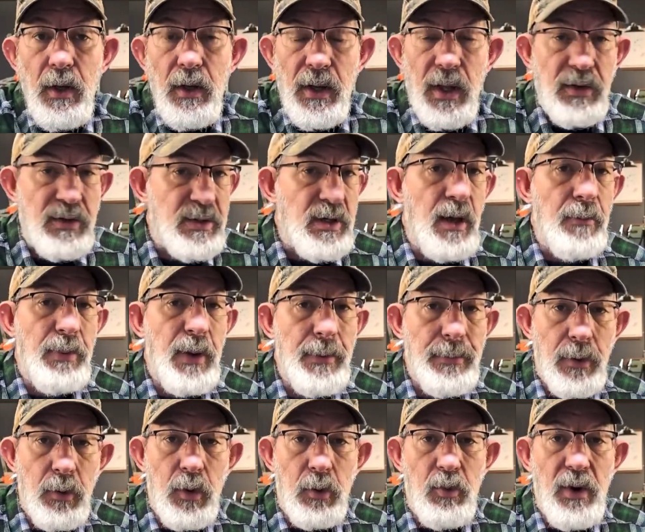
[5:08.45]
Now, some
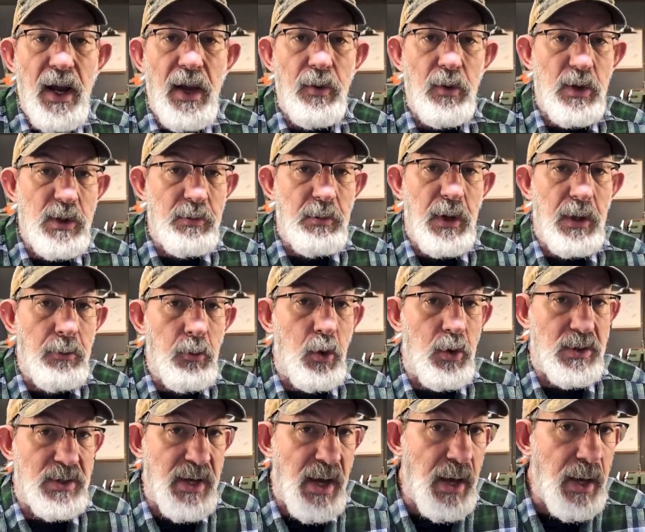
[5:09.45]
people would rather spend
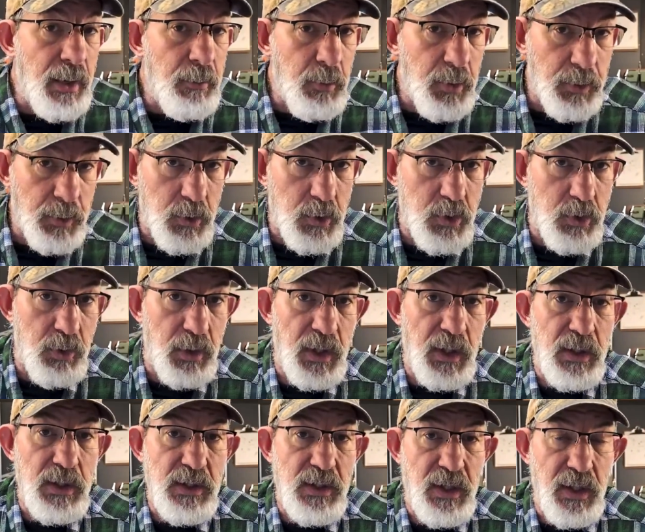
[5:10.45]
more time with their
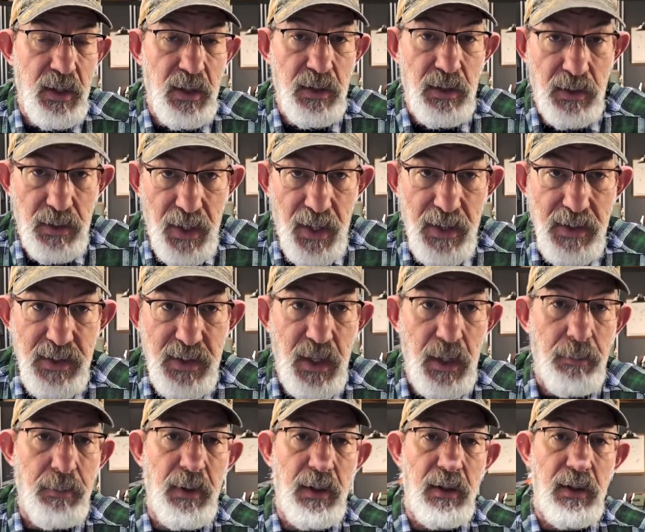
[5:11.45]
trains, getting the
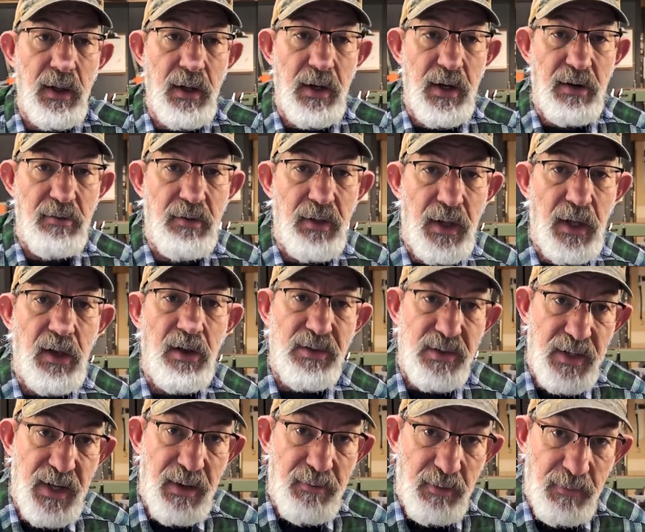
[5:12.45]
landscaping done and everything
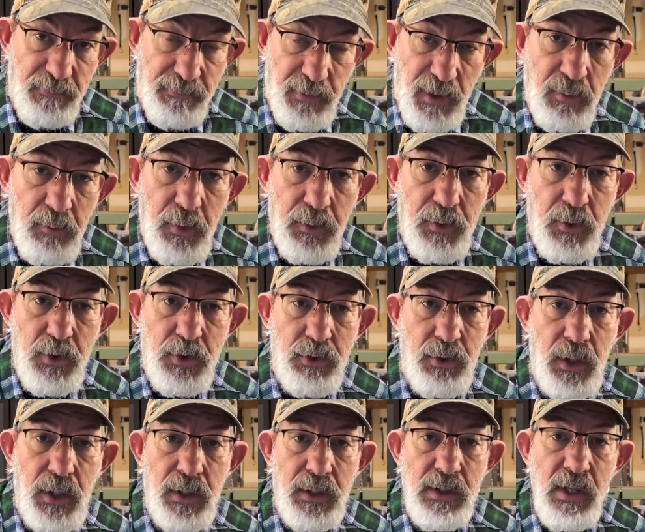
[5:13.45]
else, and having fun with their
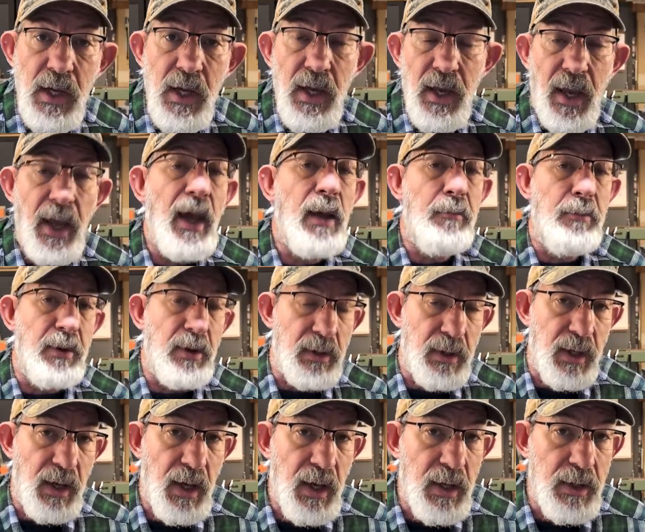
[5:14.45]
trains and
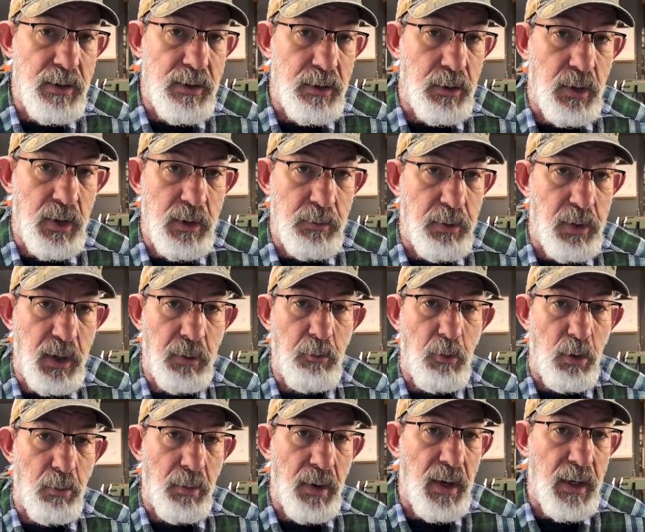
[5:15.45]
building onto it and putting
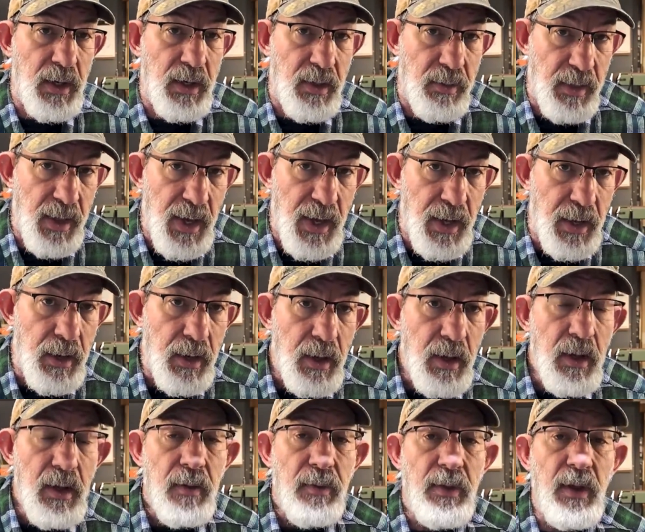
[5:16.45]
more money into that
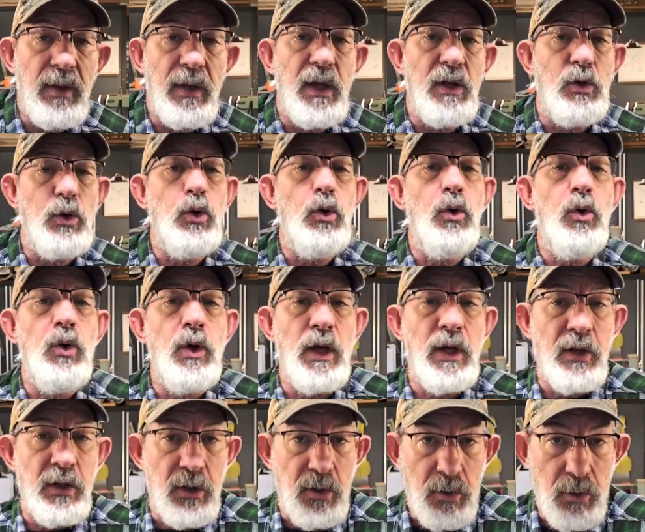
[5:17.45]
than they do
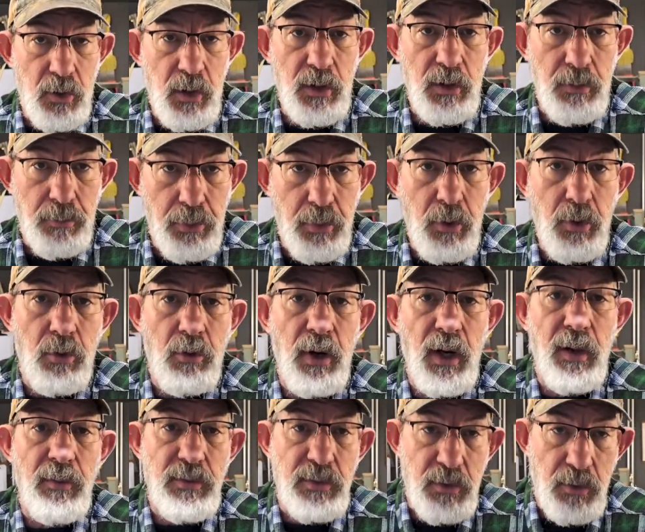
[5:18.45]
in the learning the
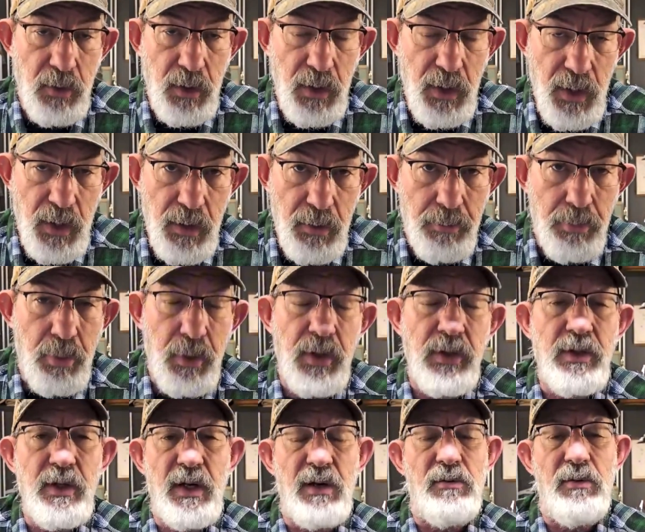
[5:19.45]
programs, learning how to
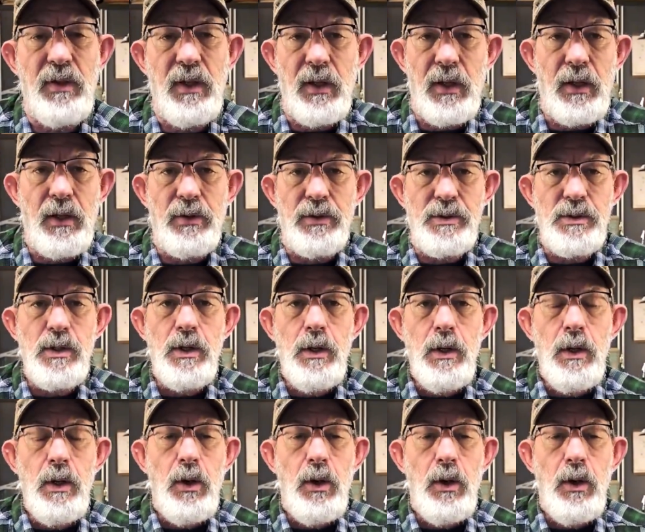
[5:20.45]
print and everything else.